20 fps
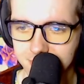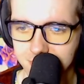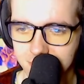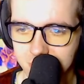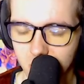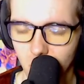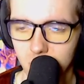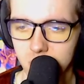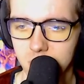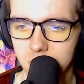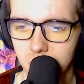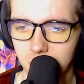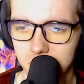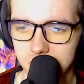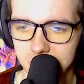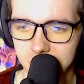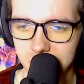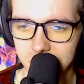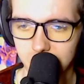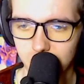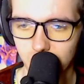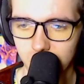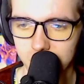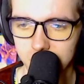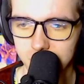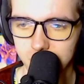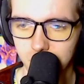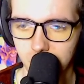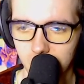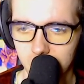No one, no one sees what
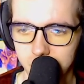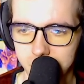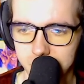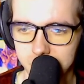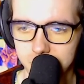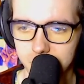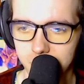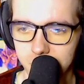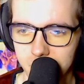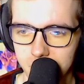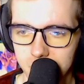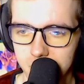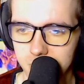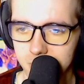Barb is doing.